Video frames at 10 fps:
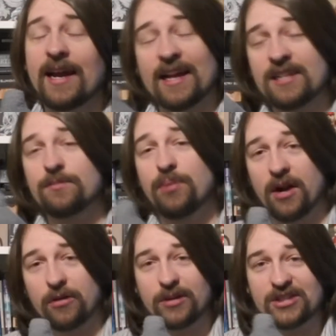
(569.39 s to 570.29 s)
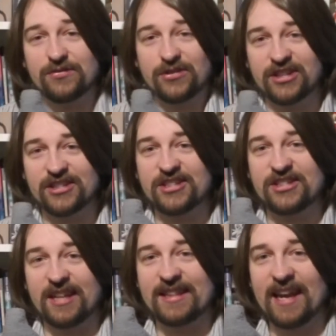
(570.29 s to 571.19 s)
And part of the reason for this is
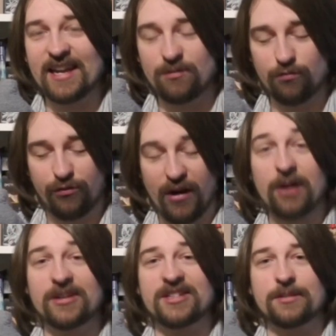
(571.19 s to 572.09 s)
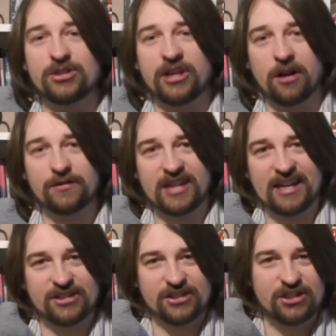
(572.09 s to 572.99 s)
that they founded themselves
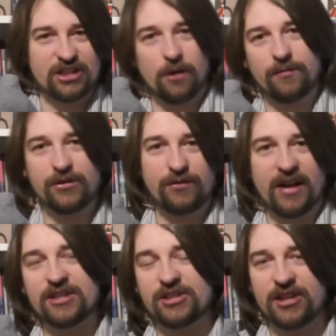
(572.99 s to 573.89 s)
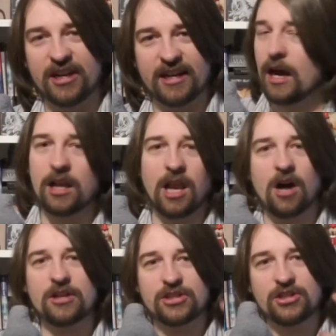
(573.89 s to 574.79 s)
as a self-defense thing, a
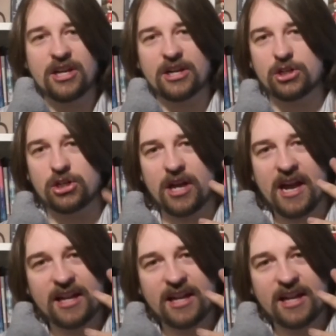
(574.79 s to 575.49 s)
last-ditch,